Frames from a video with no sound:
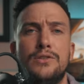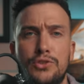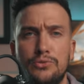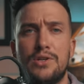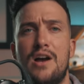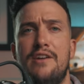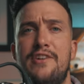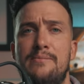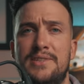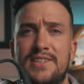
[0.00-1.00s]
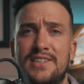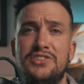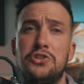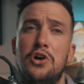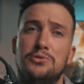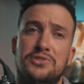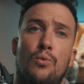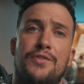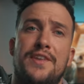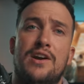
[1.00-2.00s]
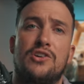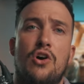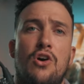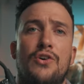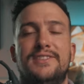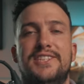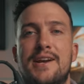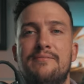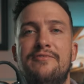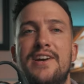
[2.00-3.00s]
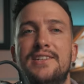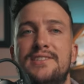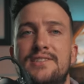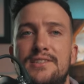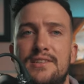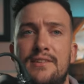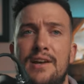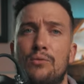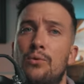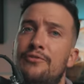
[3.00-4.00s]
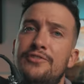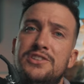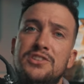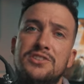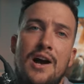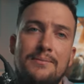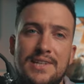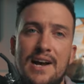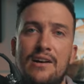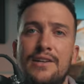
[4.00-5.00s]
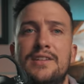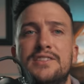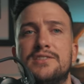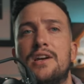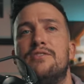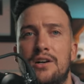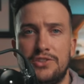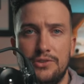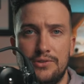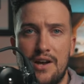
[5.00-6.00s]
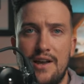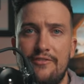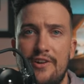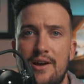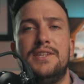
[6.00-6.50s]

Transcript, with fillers: Tune.fm intends to host what they are calling Jam Fest, and will feature top talent discovered on Tune.fm.